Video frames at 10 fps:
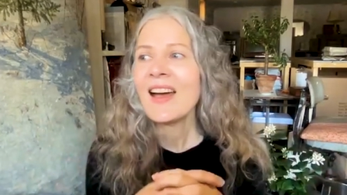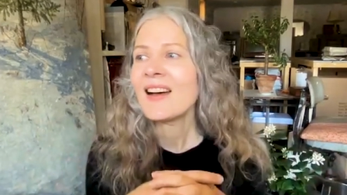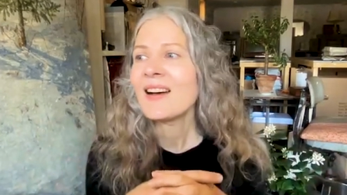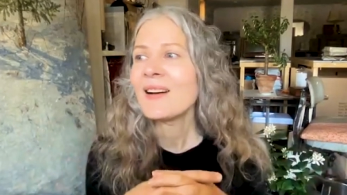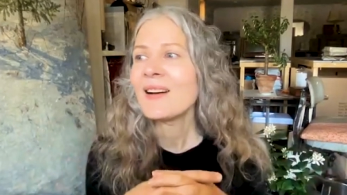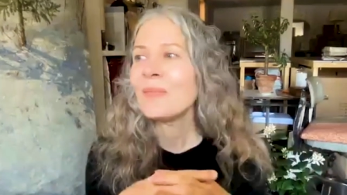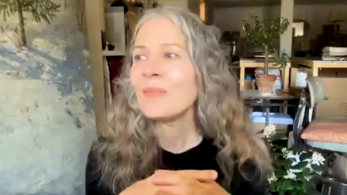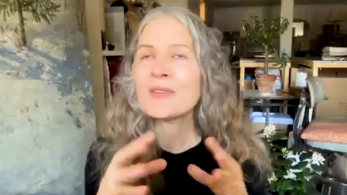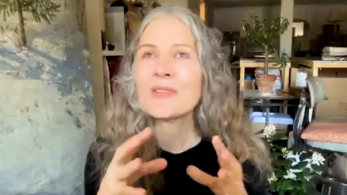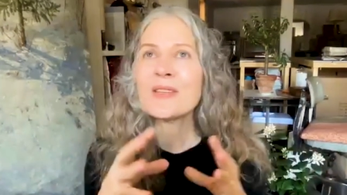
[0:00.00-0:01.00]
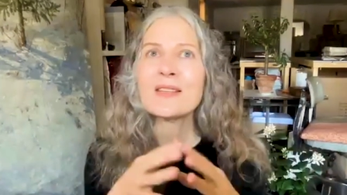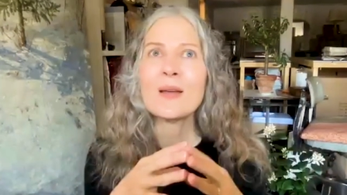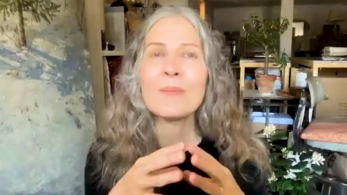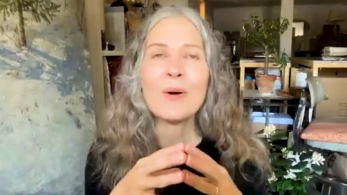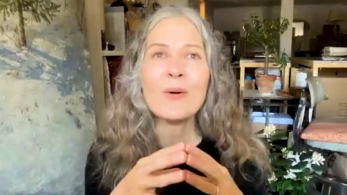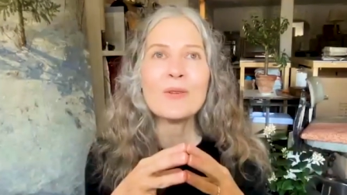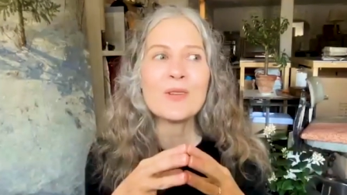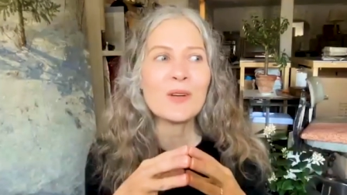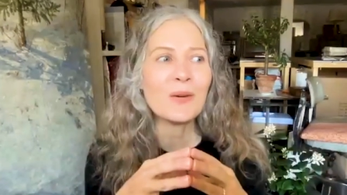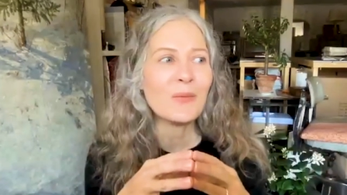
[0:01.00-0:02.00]
um, there was this
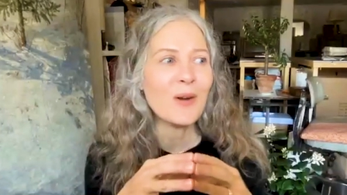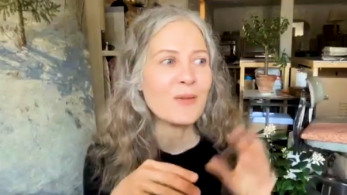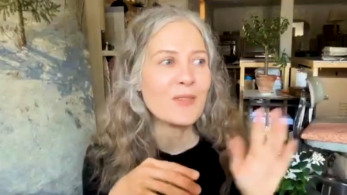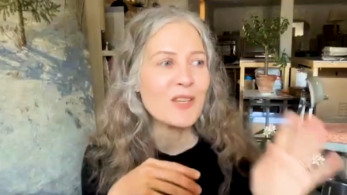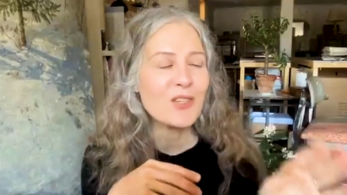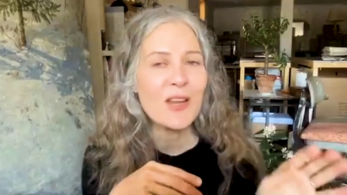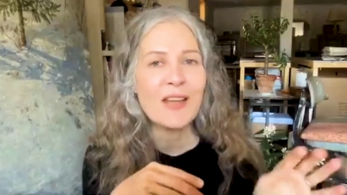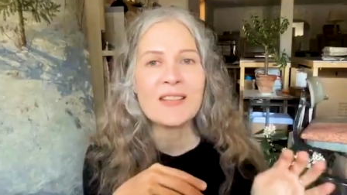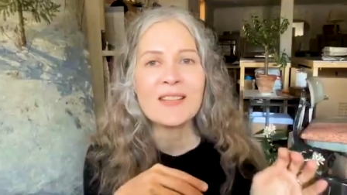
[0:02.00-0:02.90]
composer when i was teaching at